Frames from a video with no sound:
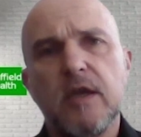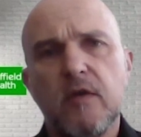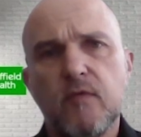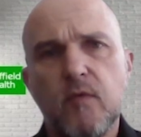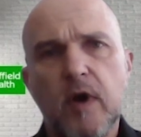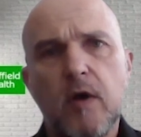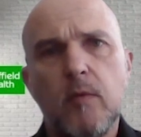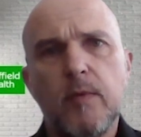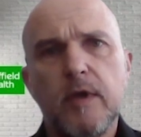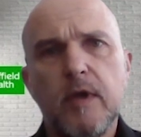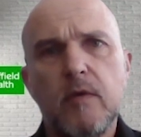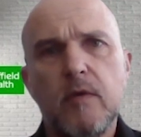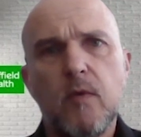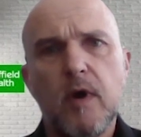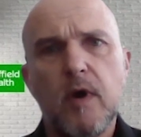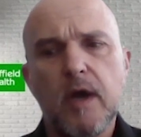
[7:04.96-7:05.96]
of
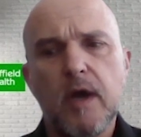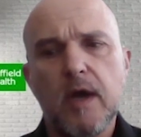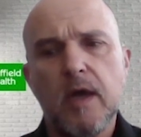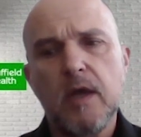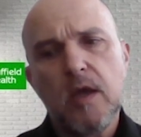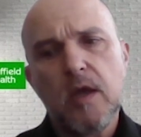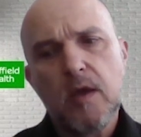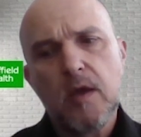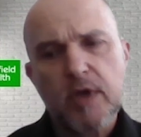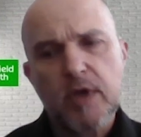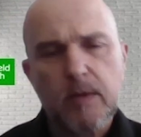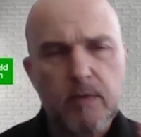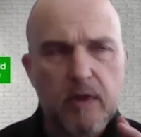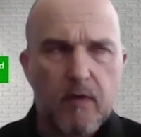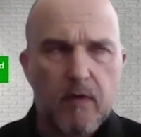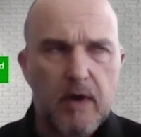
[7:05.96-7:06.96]
well-being, where
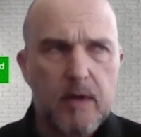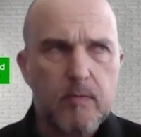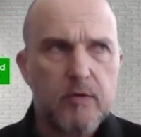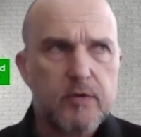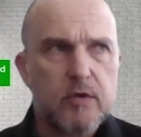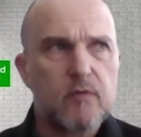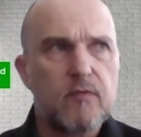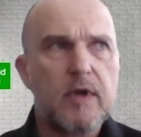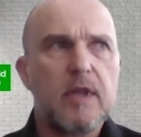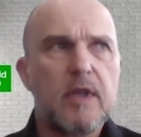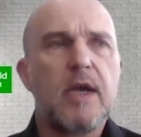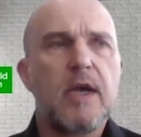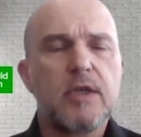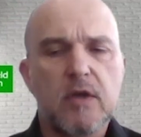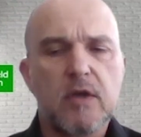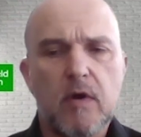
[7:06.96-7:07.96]
people are able to
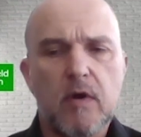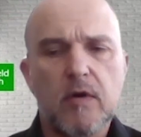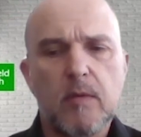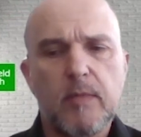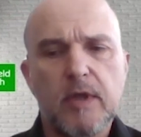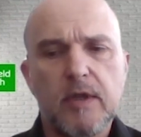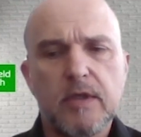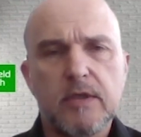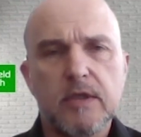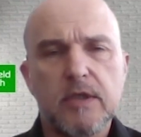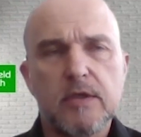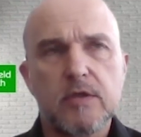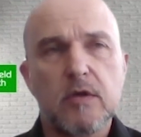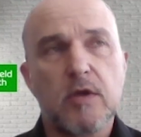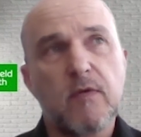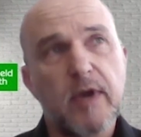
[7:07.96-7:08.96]
realize their own
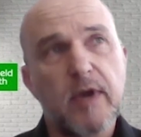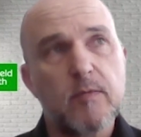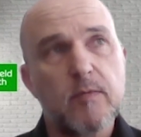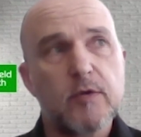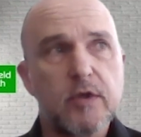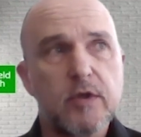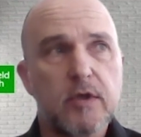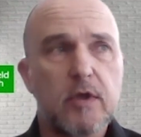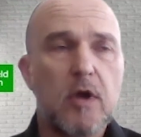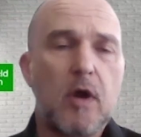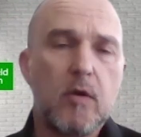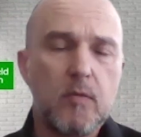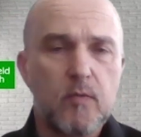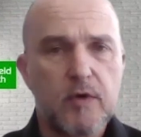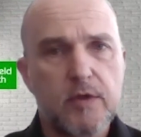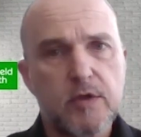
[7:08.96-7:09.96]
abilities. So you're able to
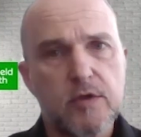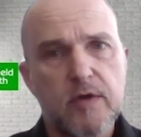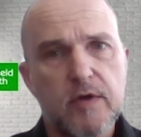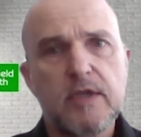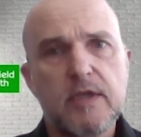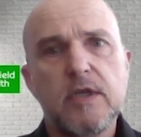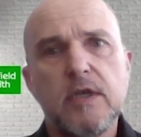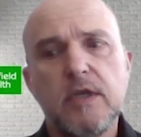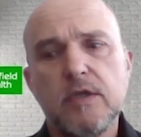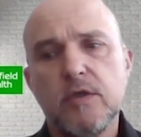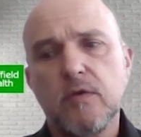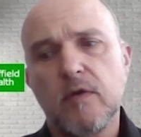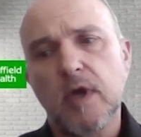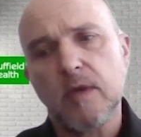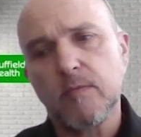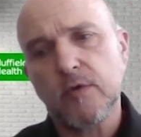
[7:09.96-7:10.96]
cope with stresses,
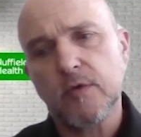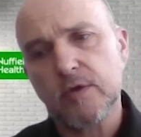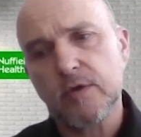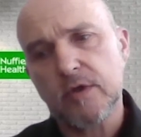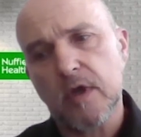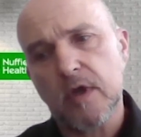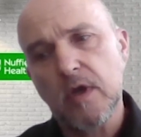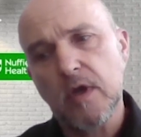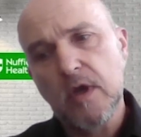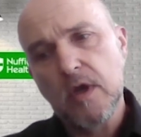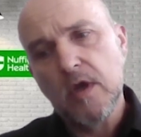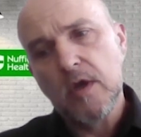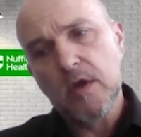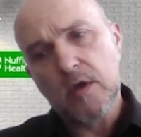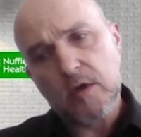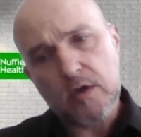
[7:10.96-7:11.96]
you're able to
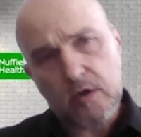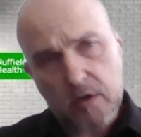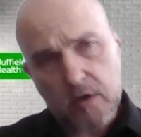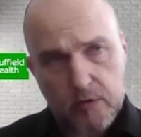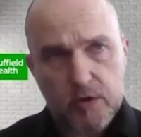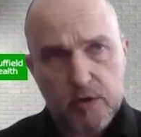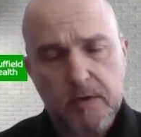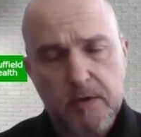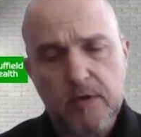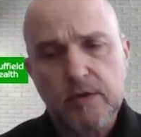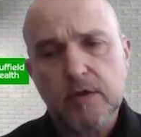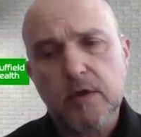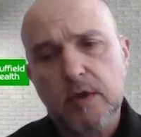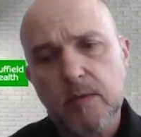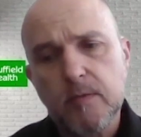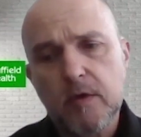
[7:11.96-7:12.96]
contribute to
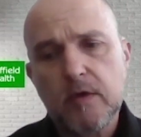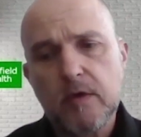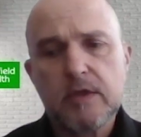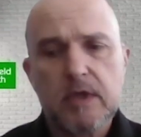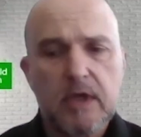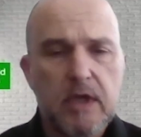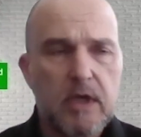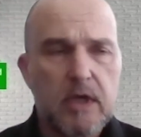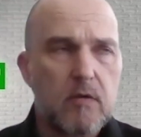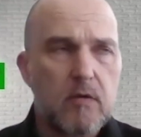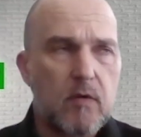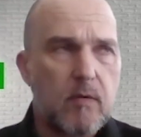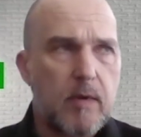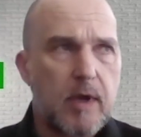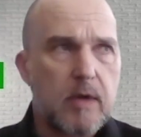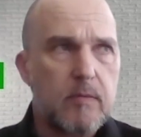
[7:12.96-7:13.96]
your community,
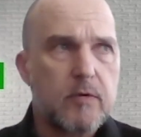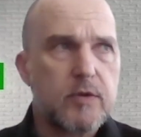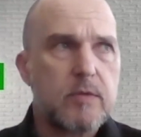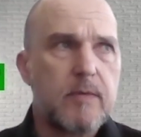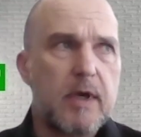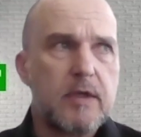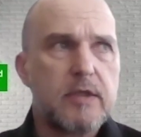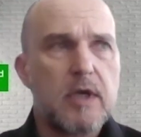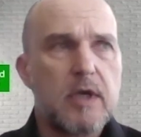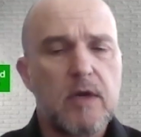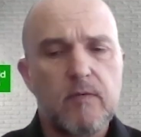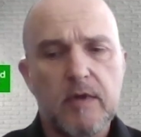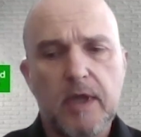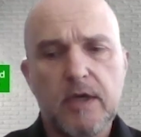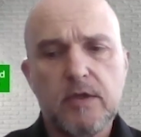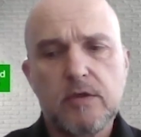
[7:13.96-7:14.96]
you're able to maintain
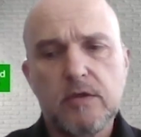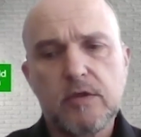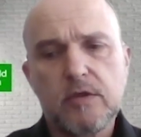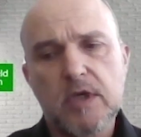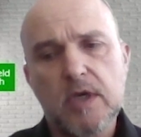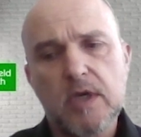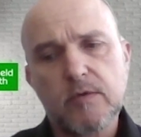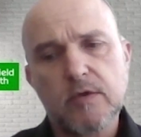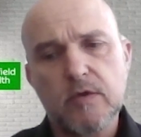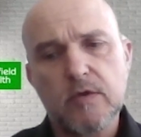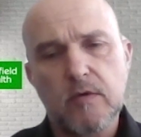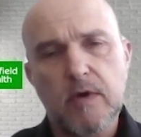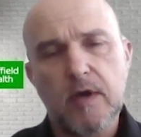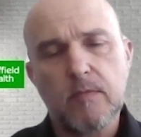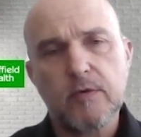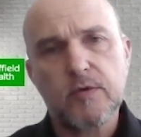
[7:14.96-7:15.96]
relationships, and
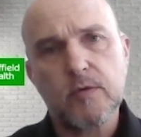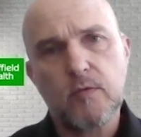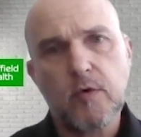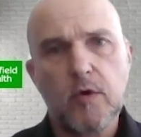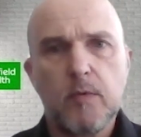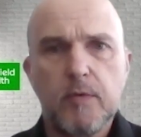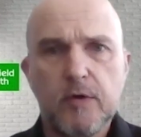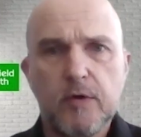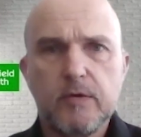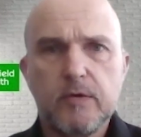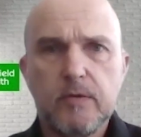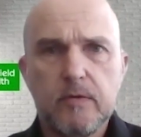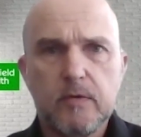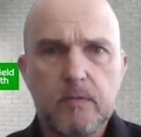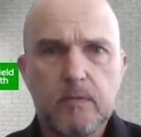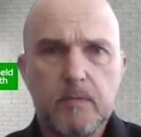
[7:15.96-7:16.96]
you're able to work
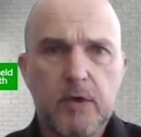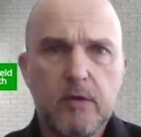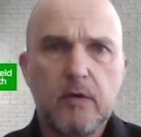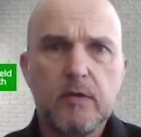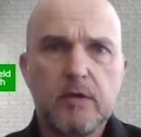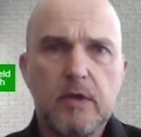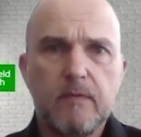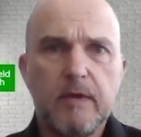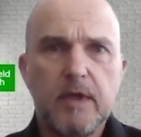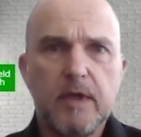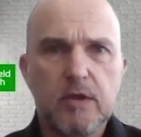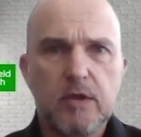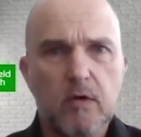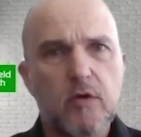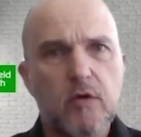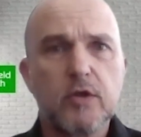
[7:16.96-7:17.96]
productively.
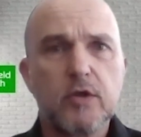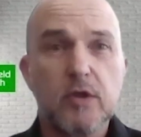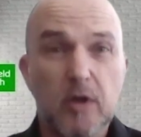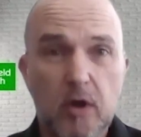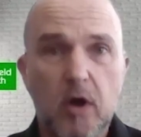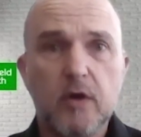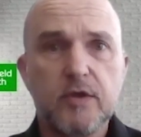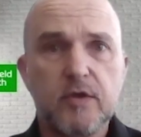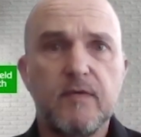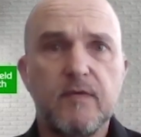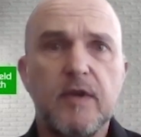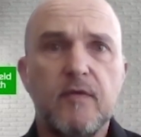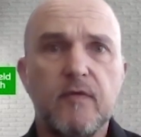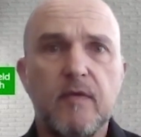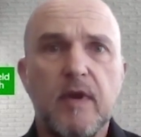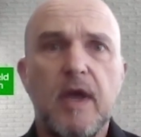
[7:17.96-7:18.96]
So across lots of
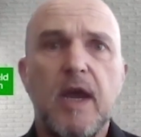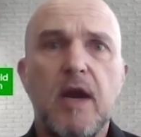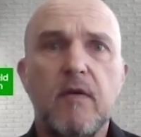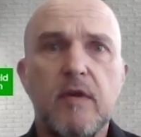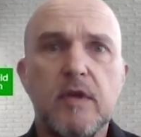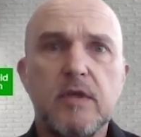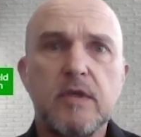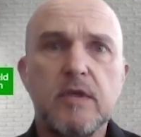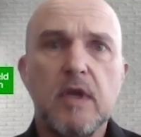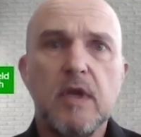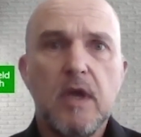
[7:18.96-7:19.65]
different areas,